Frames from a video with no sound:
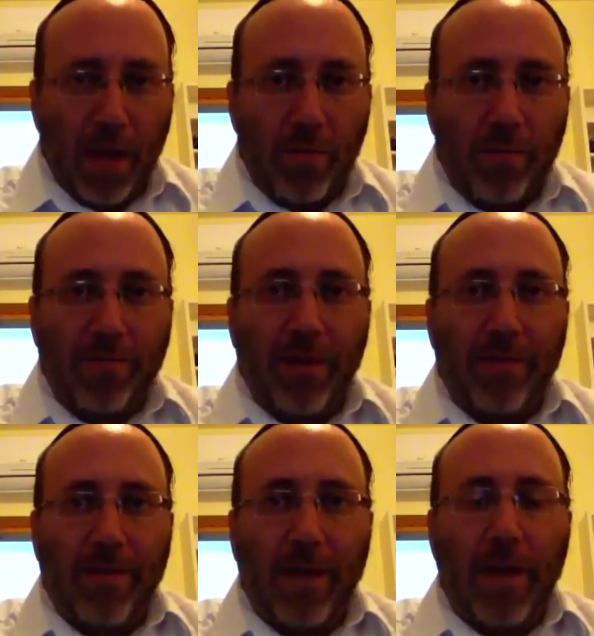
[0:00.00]
it
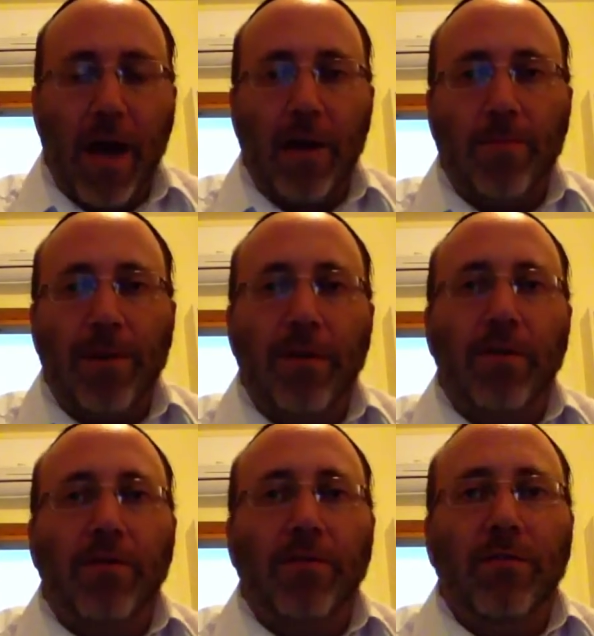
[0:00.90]
says that God
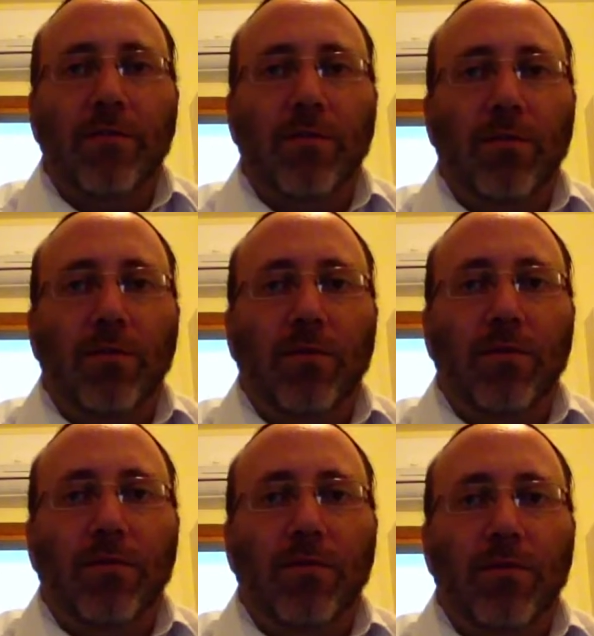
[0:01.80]
appeared to
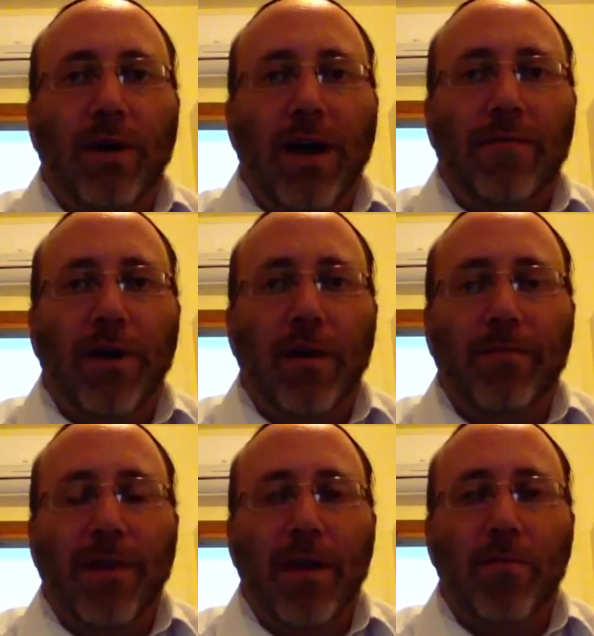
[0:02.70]

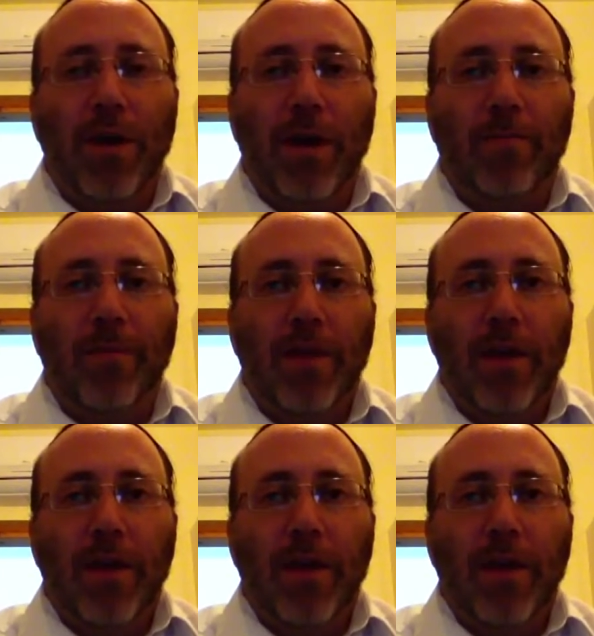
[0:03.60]
Abraham.